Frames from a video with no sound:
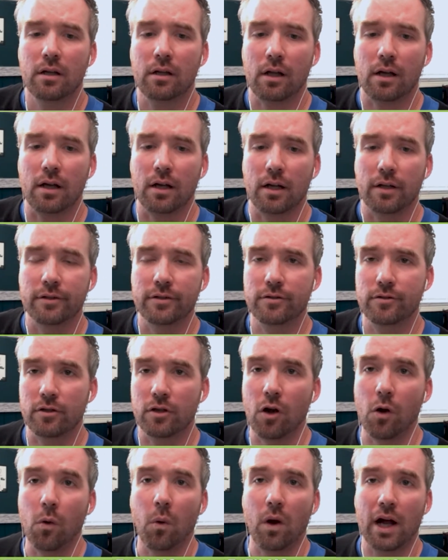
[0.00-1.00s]
uh, to
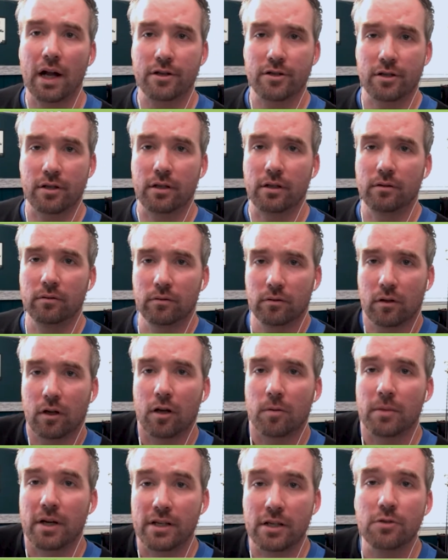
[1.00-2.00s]
go watch it
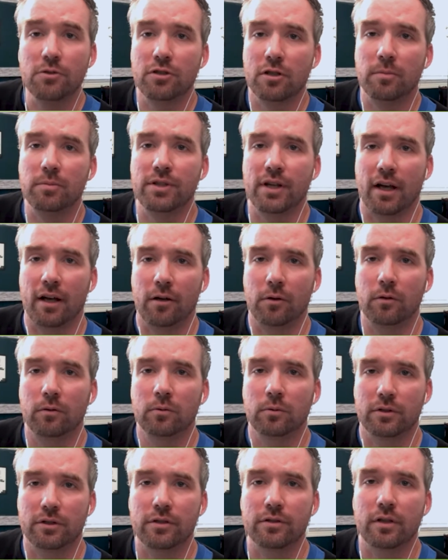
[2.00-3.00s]
on my YouTube channel,
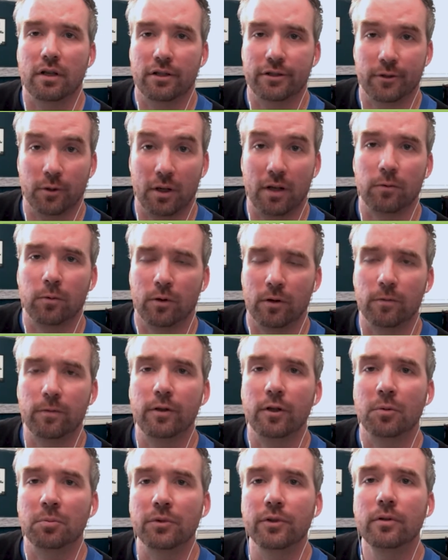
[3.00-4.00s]
which is also F1
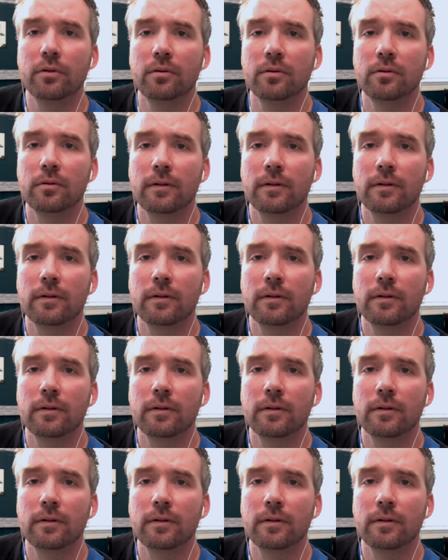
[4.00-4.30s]
Films.